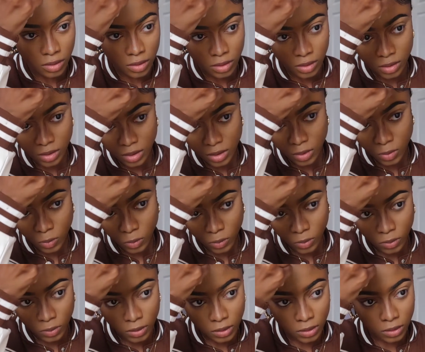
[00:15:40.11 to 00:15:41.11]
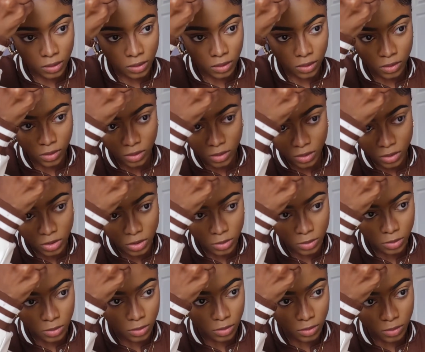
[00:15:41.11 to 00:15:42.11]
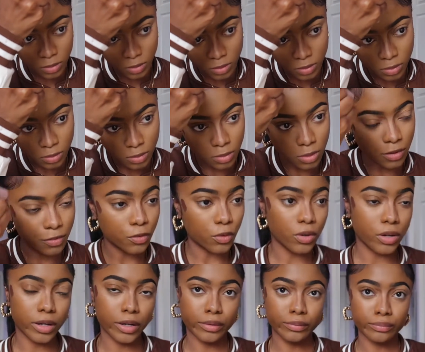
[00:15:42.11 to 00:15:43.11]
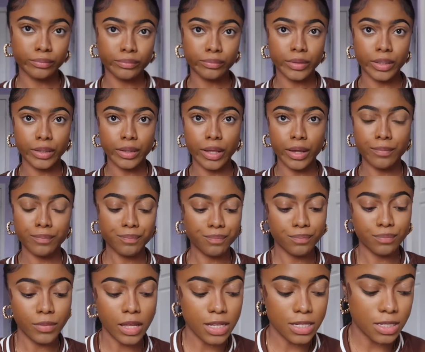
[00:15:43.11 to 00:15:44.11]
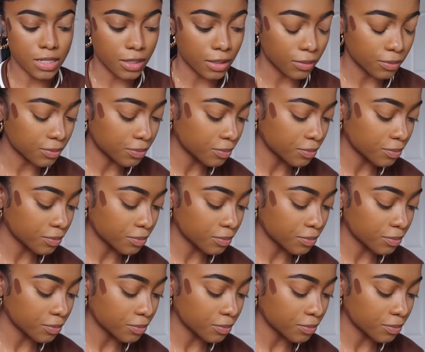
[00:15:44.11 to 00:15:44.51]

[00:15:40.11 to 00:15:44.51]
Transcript: And then 1 across my forehead, like that. That's it.